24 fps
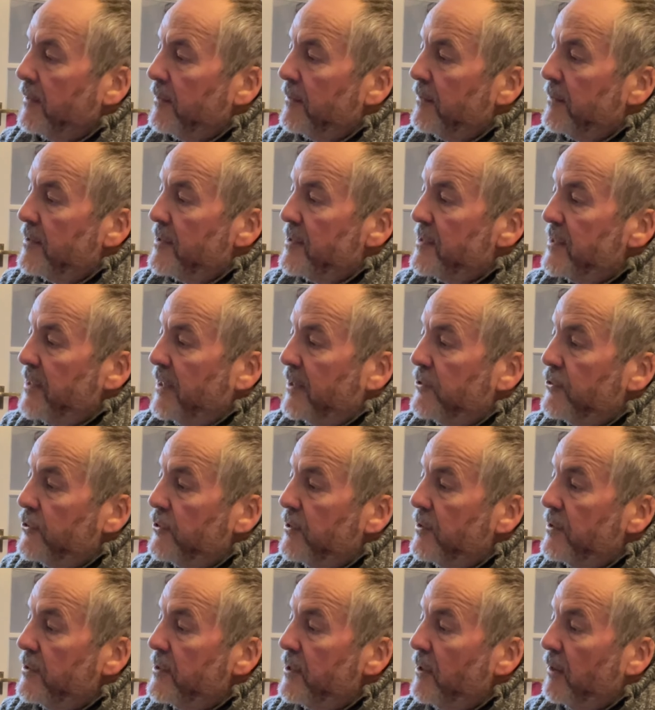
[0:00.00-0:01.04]
the
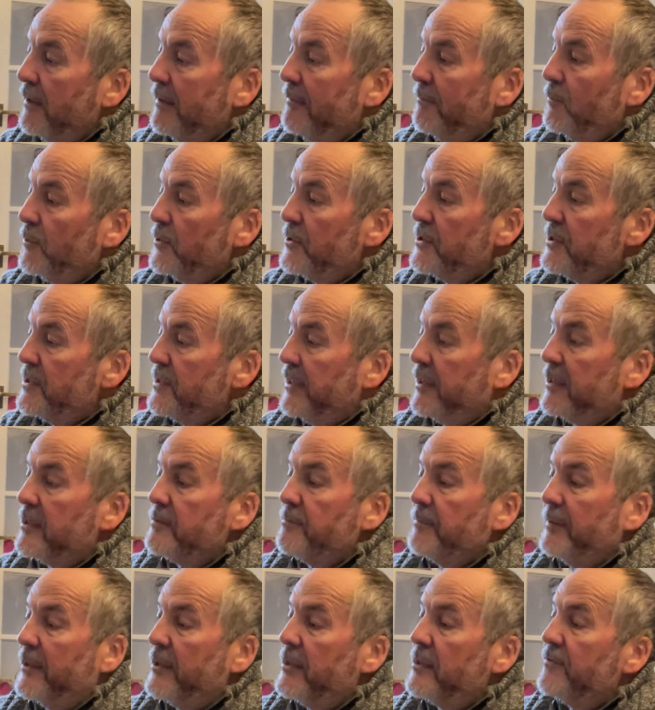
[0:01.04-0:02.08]
session time was 6
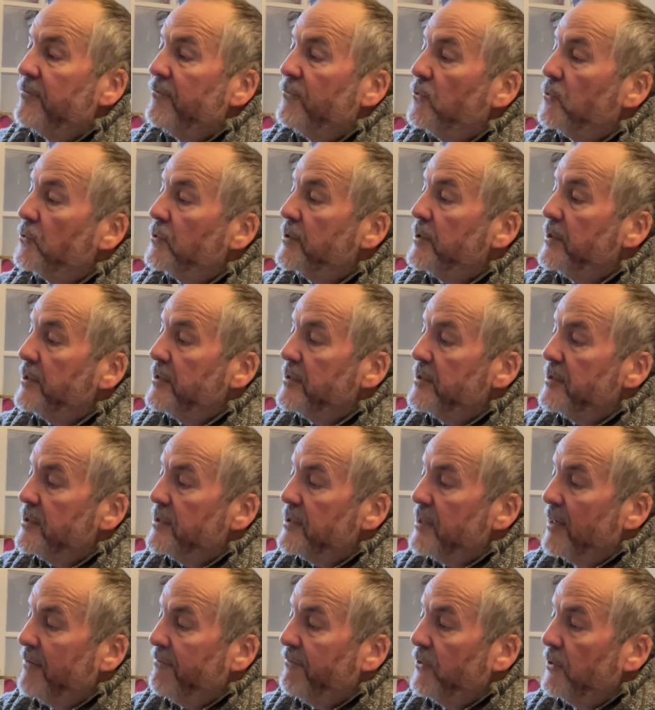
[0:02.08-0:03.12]
minutes
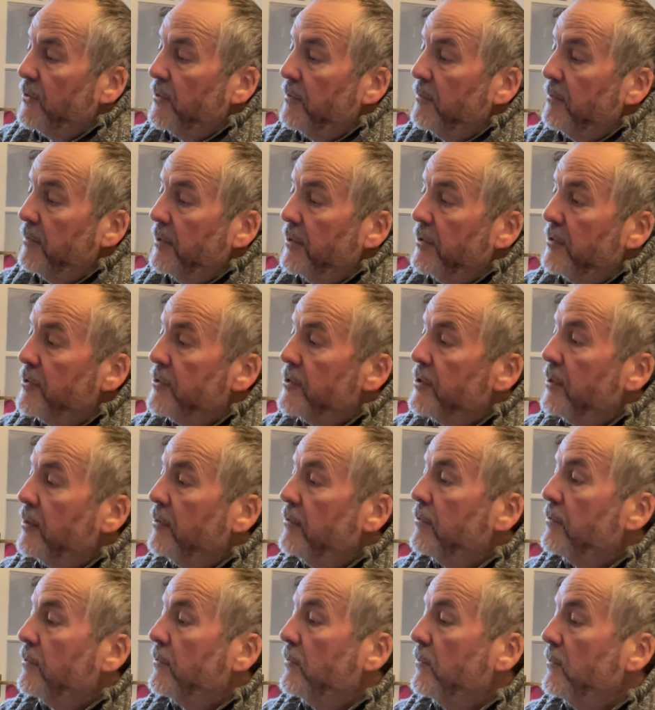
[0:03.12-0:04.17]
47 in
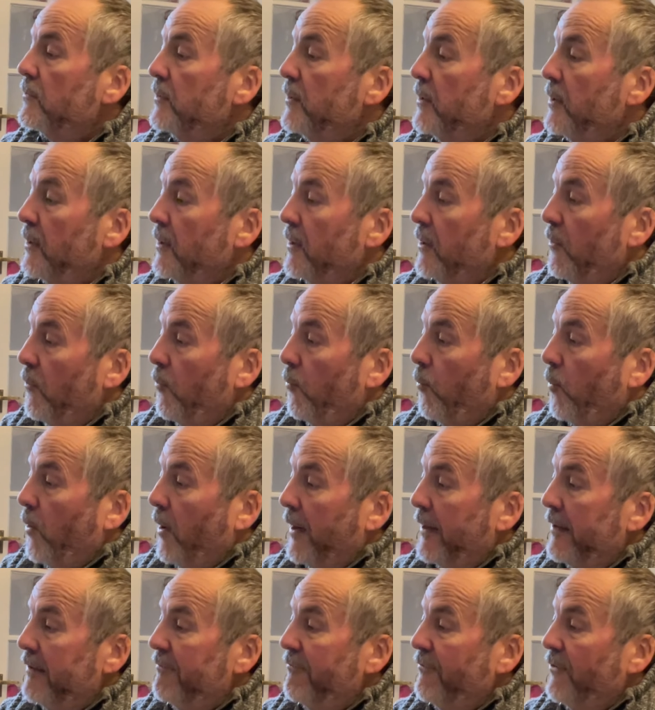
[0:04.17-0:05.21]
total,
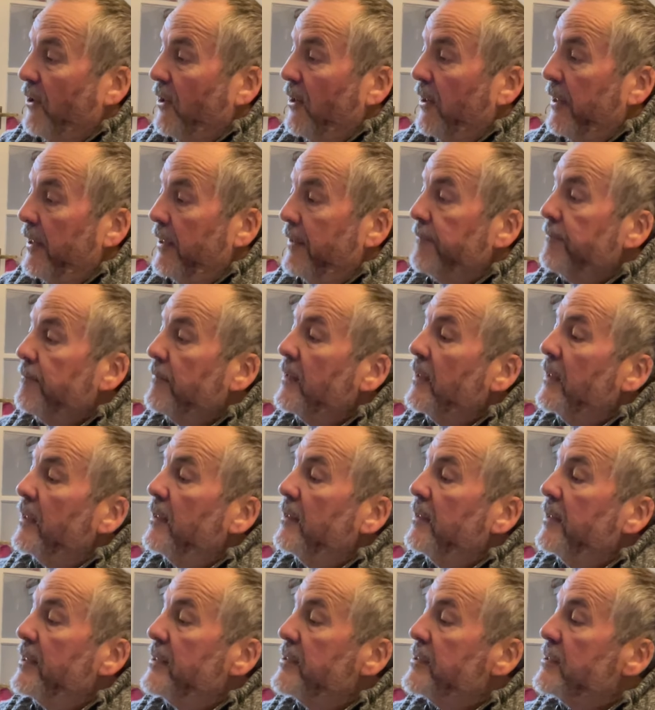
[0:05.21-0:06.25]
Wi-Fi, it
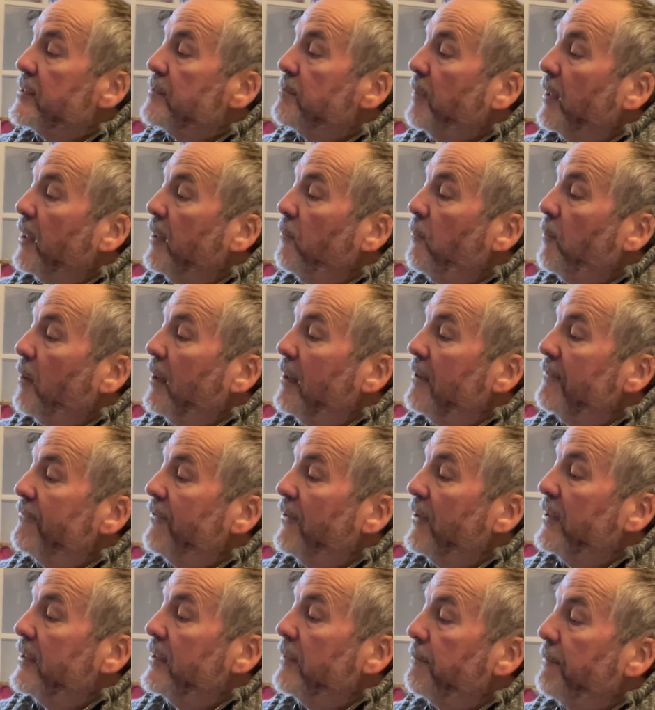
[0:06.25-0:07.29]
lists my
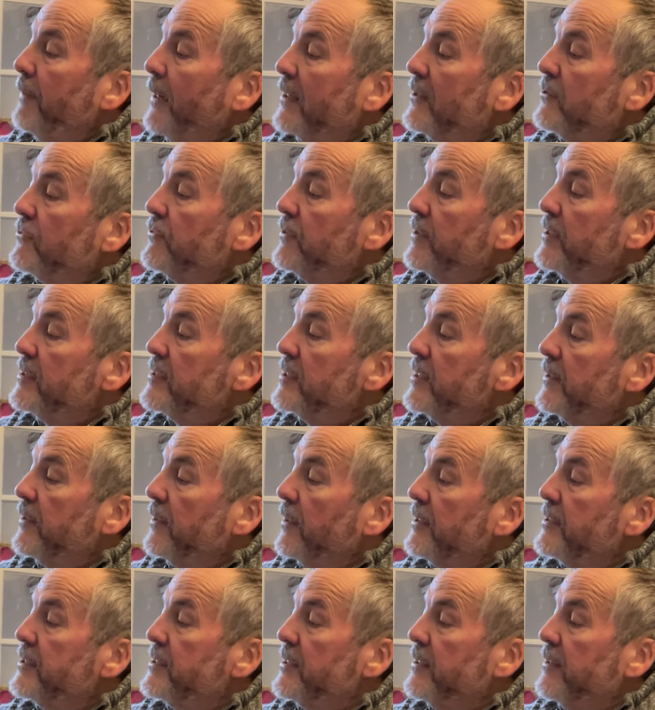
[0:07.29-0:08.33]
Wi-Fi, the battery is at
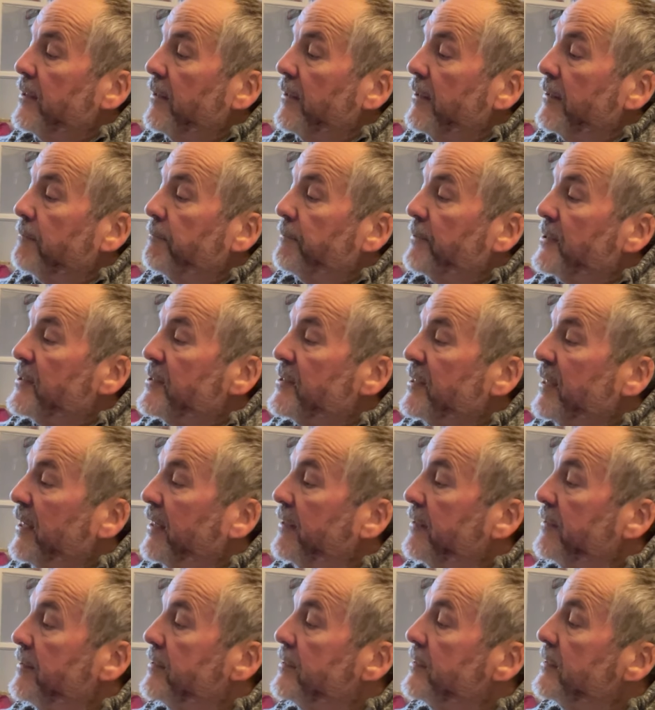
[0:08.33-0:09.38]

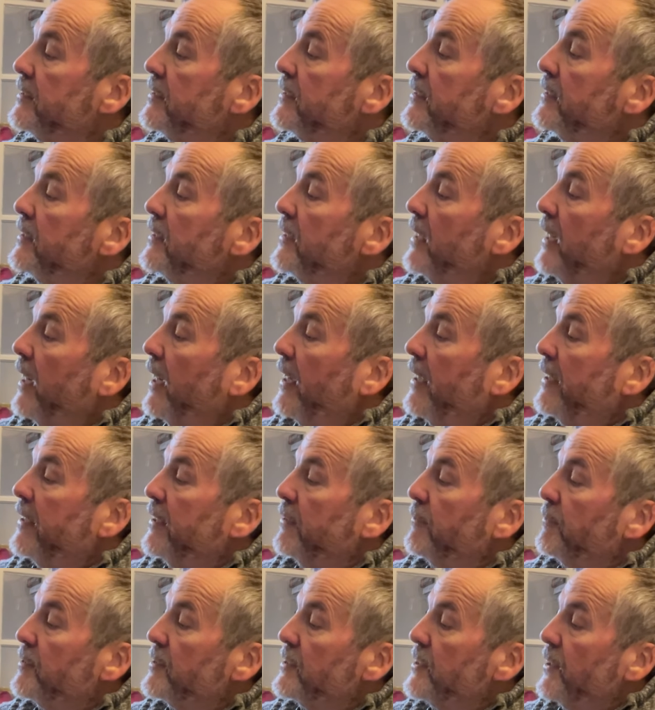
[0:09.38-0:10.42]
99%, and it
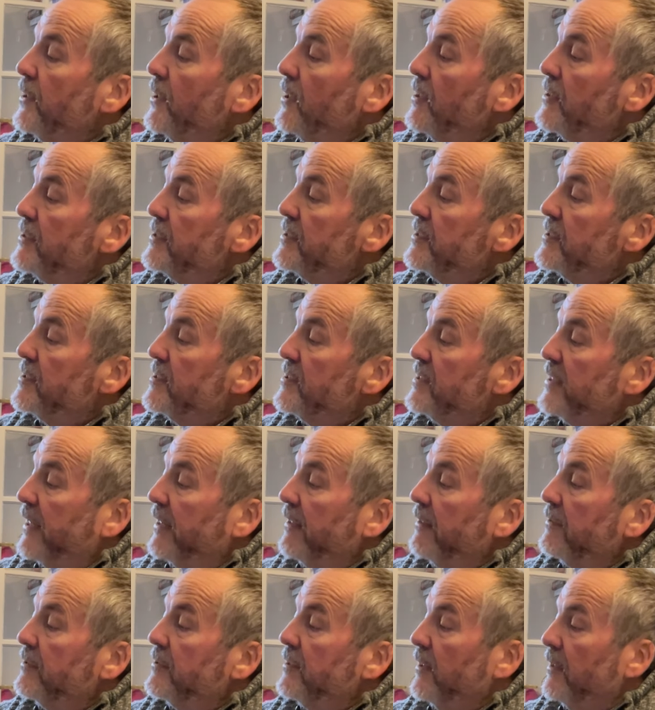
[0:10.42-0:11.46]
was last
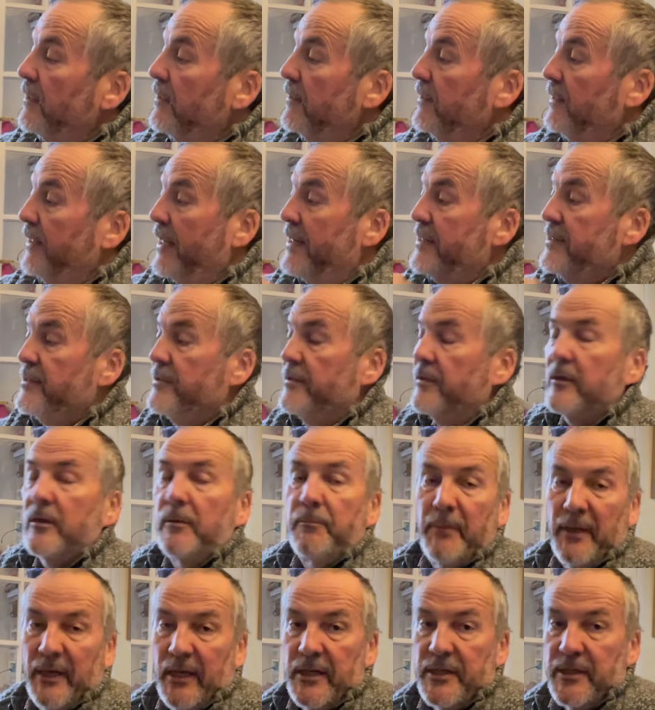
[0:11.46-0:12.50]
synced less than a
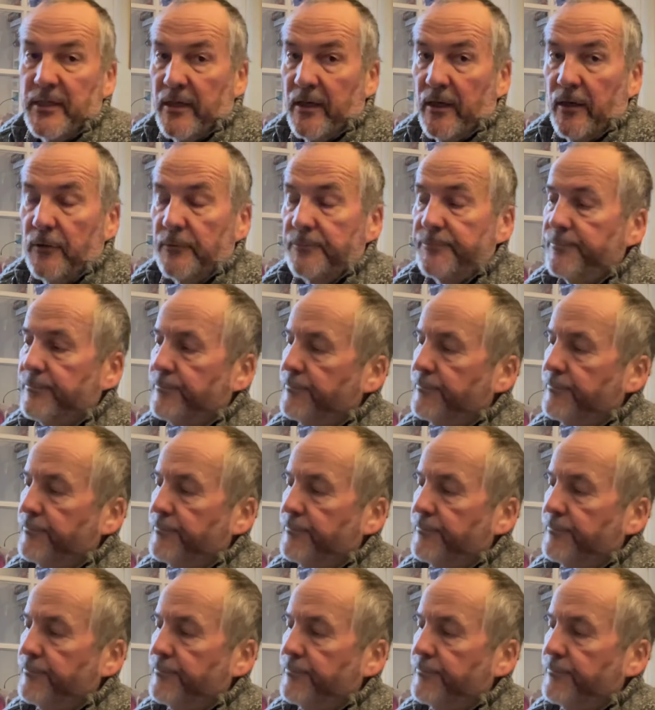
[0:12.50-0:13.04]
minute ago.